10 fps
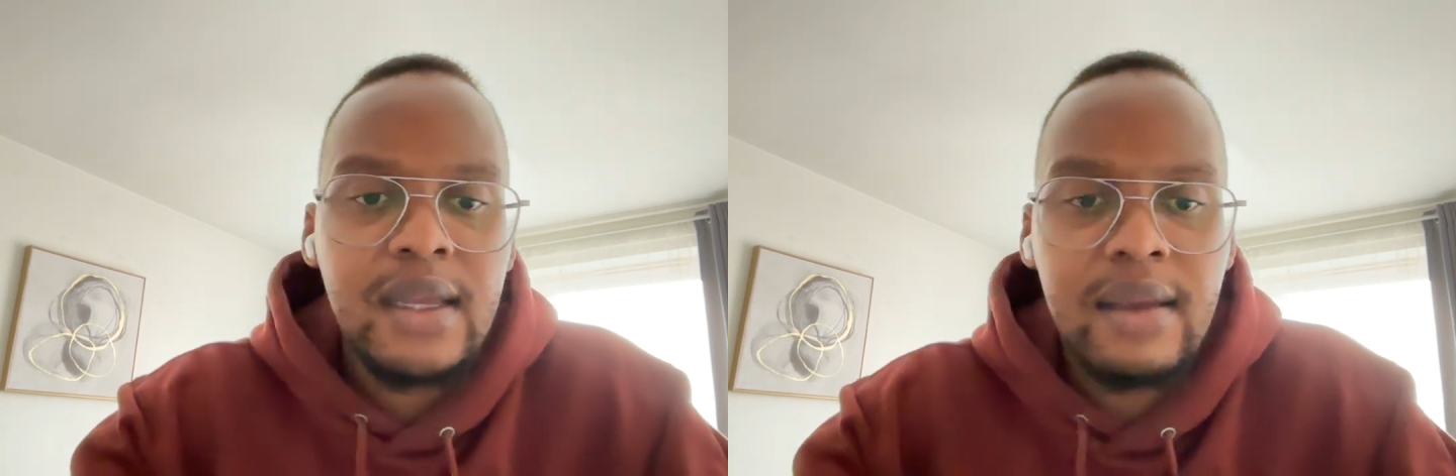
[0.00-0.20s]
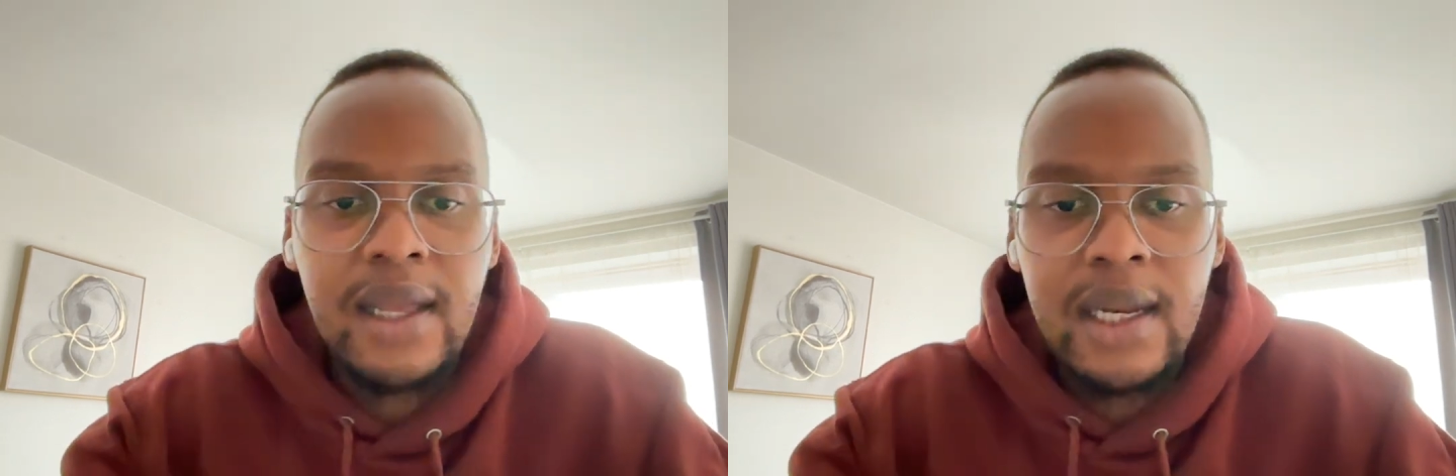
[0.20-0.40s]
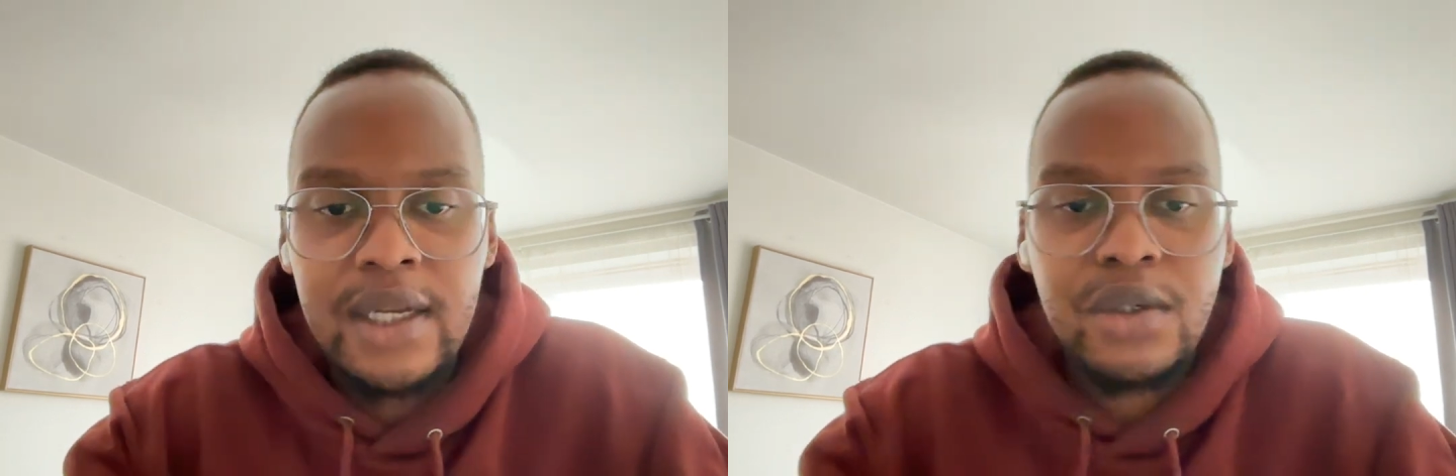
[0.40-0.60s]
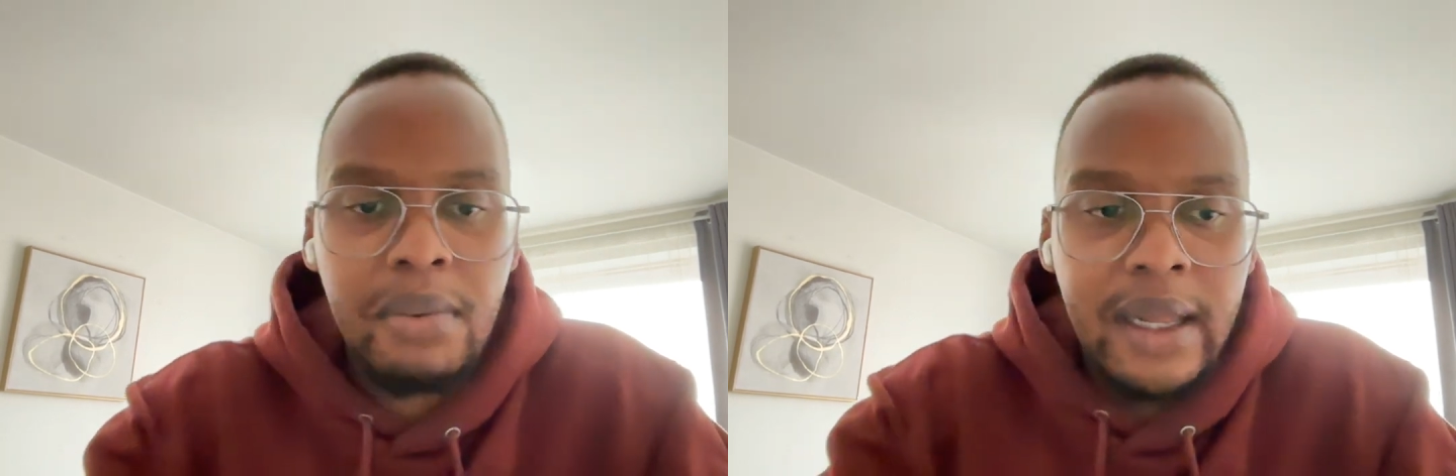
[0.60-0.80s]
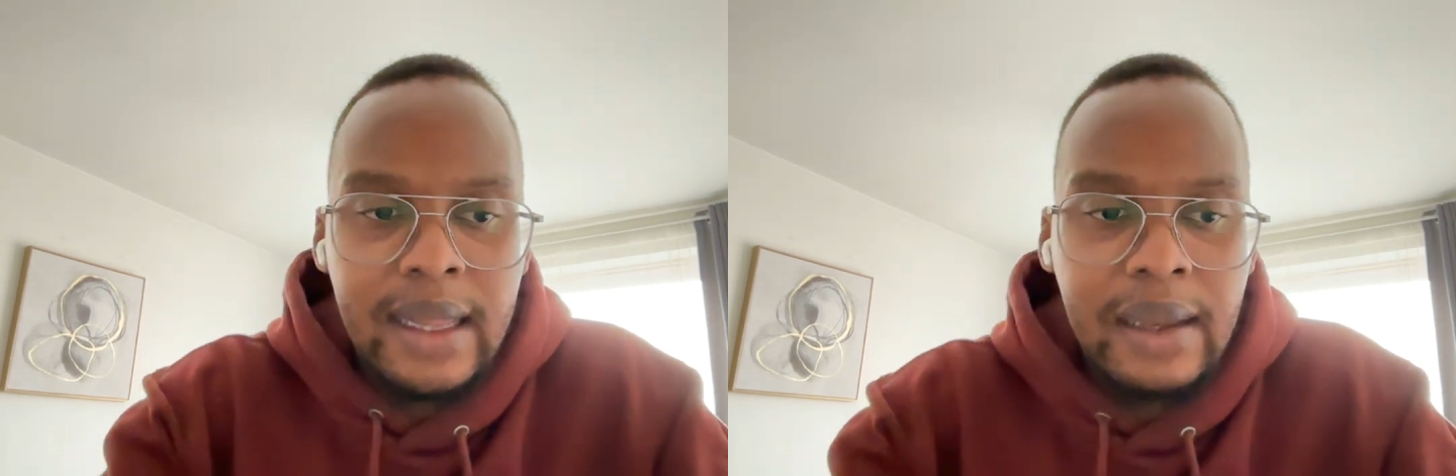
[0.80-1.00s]
the initial
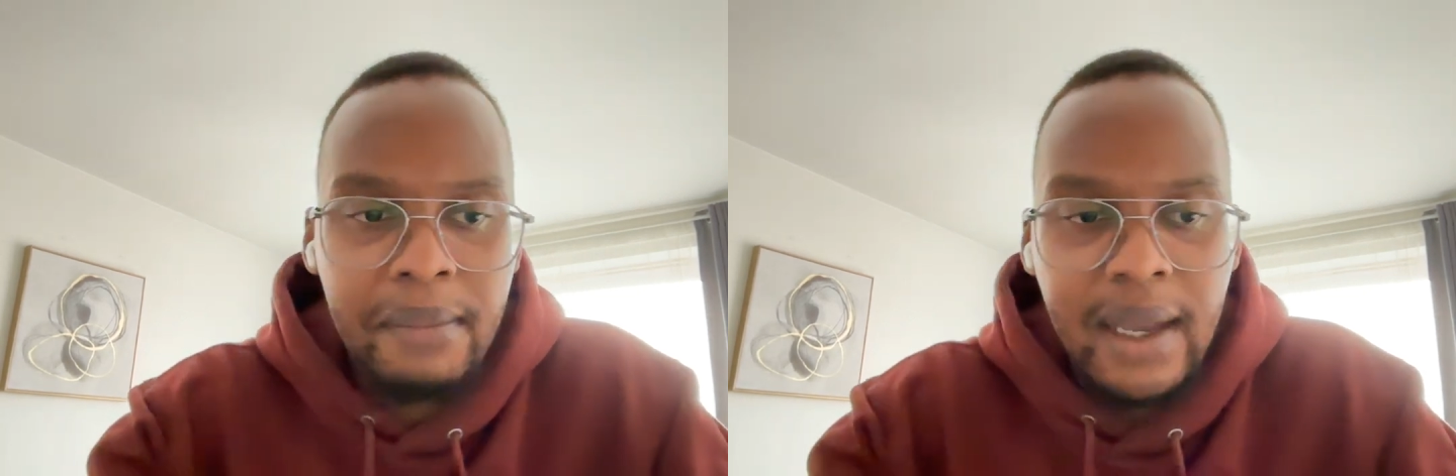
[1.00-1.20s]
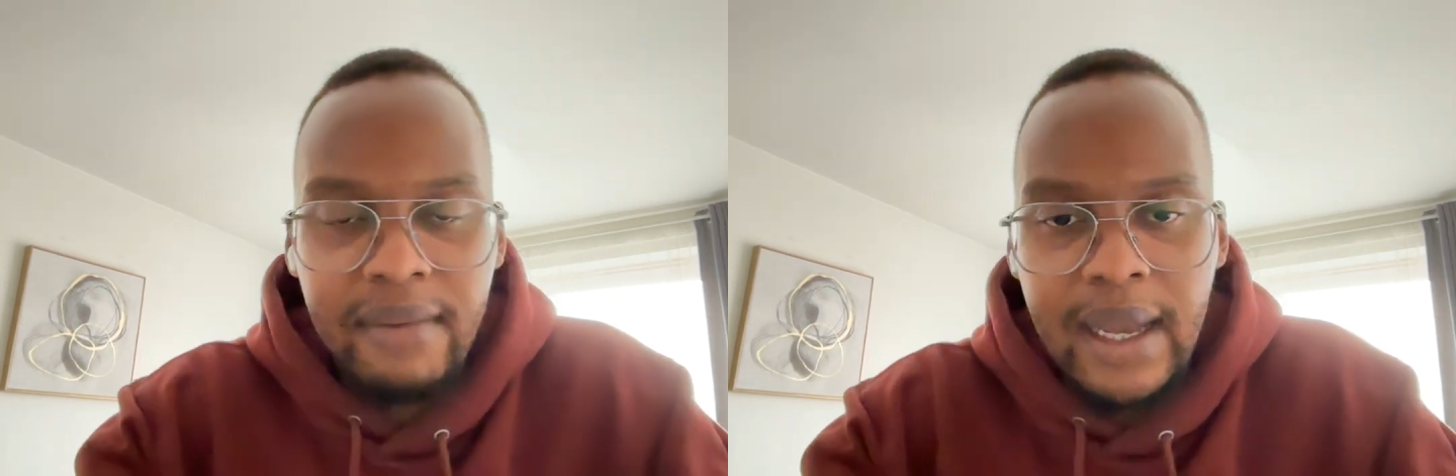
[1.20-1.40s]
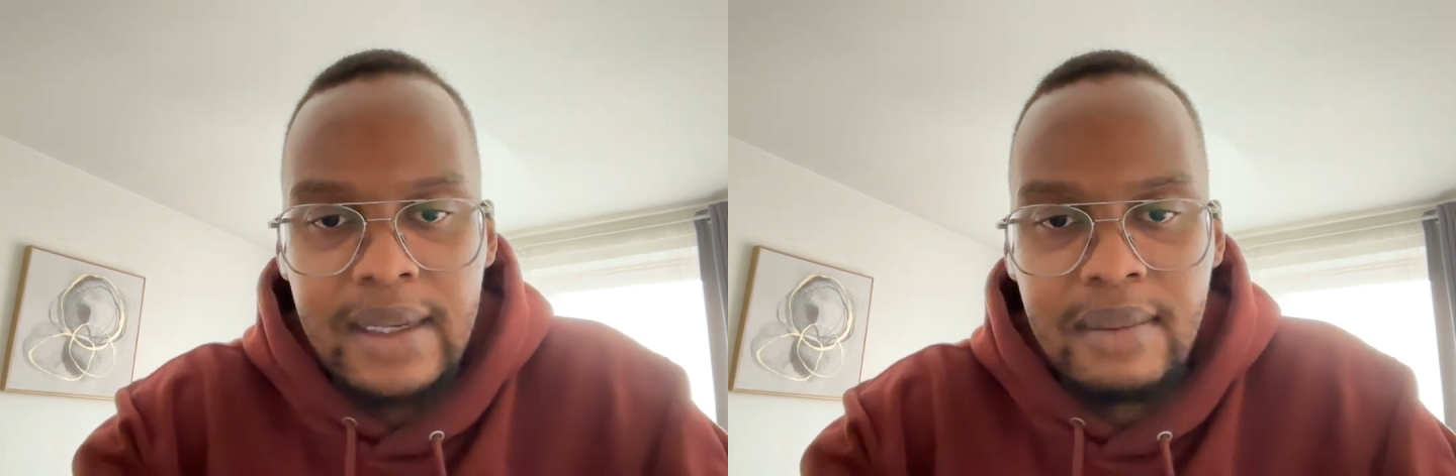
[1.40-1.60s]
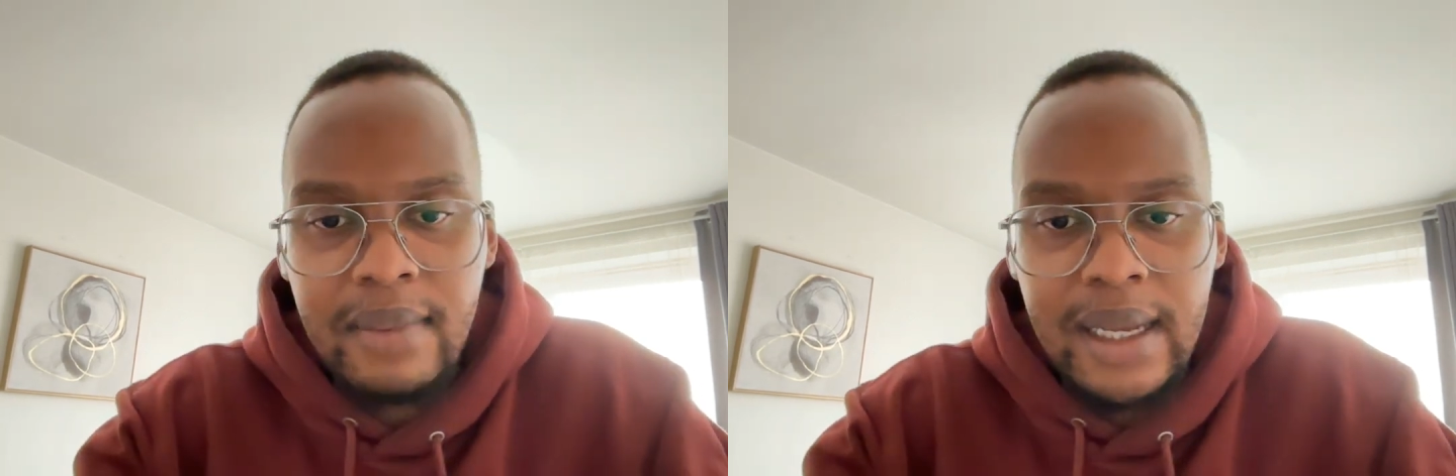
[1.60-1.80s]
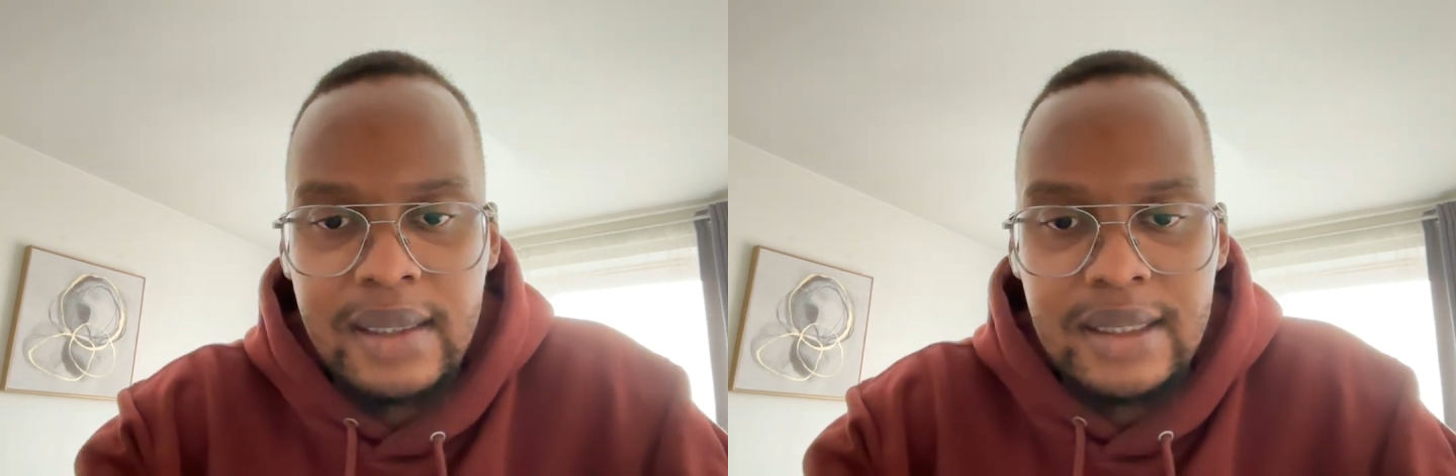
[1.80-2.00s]
plan that we might have had in
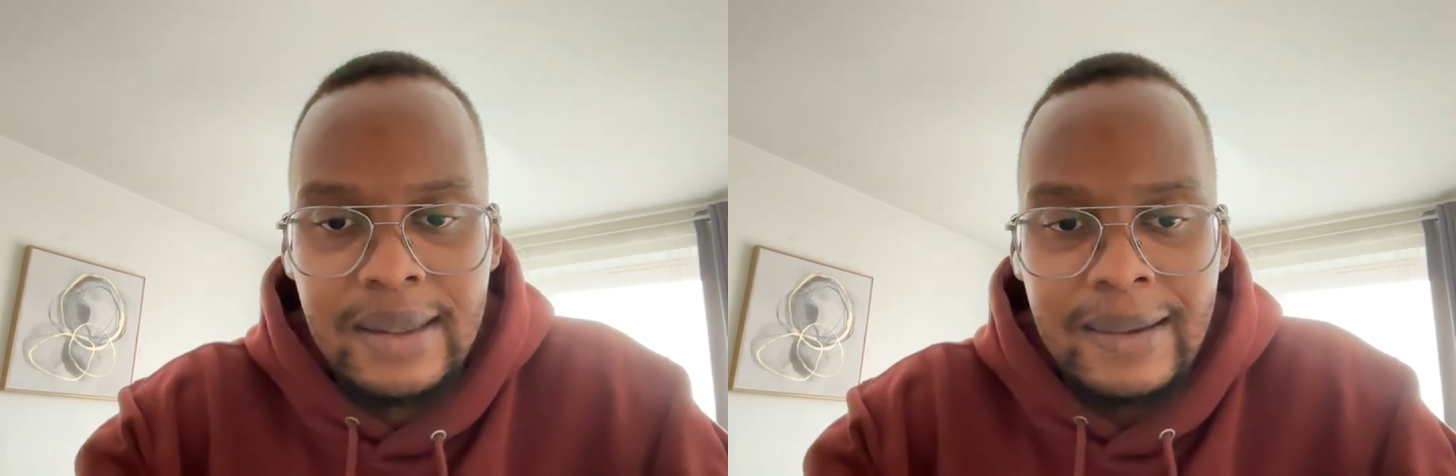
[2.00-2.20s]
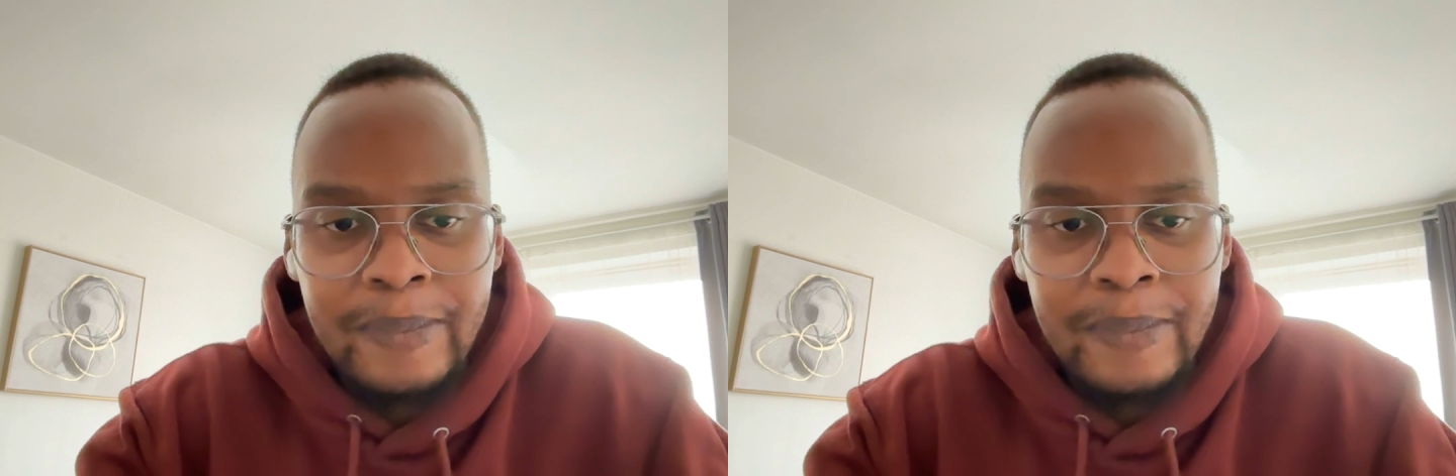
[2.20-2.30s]
mind.